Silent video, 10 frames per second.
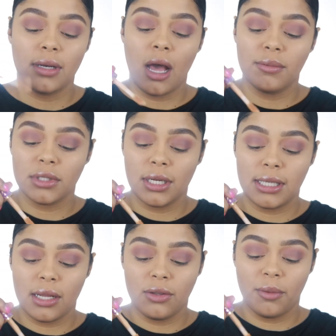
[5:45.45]
Now I'm just going
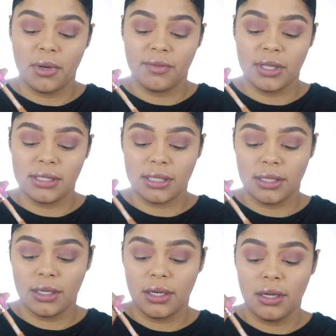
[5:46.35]
to take a little bit of
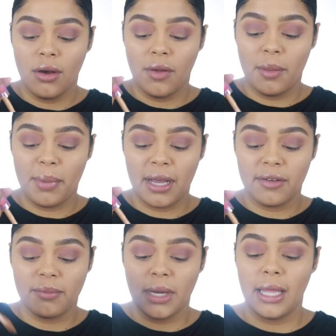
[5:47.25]
concealer on the back
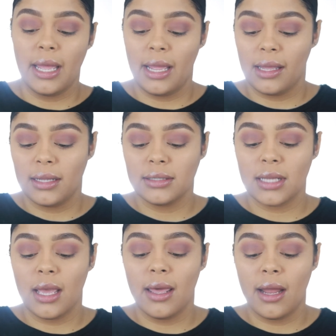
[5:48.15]
of my hand,
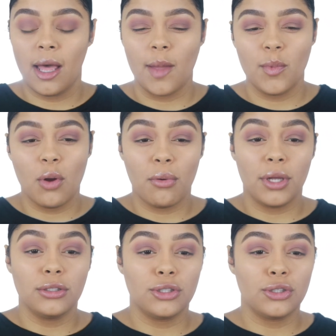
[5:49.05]
and I'm
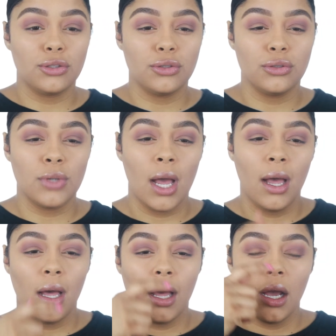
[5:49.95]
going to
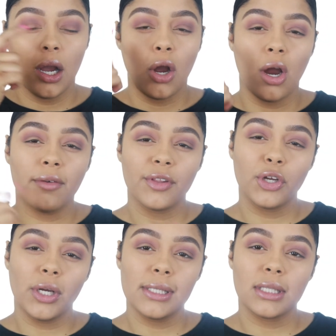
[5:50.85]
carve out the
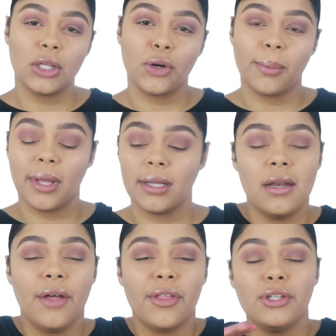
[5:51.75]
crease a little bit.
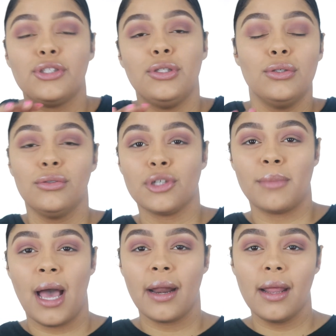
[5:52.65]
Nothing too
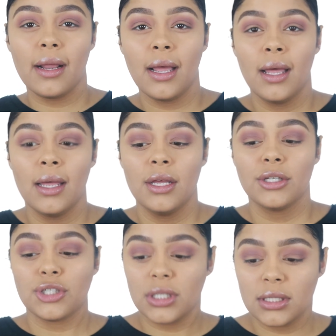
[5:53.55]
dramatic,
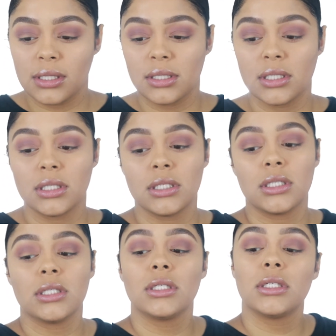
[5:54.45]

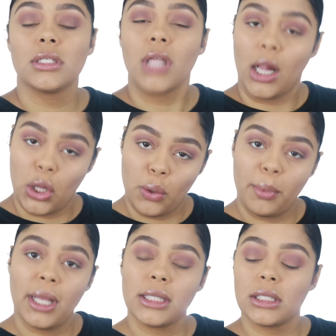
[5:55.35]
just a little
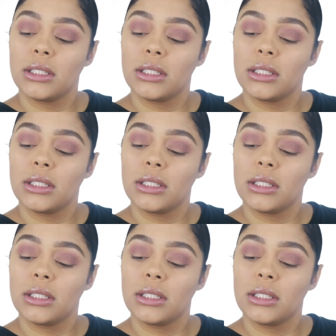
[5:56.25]
bit.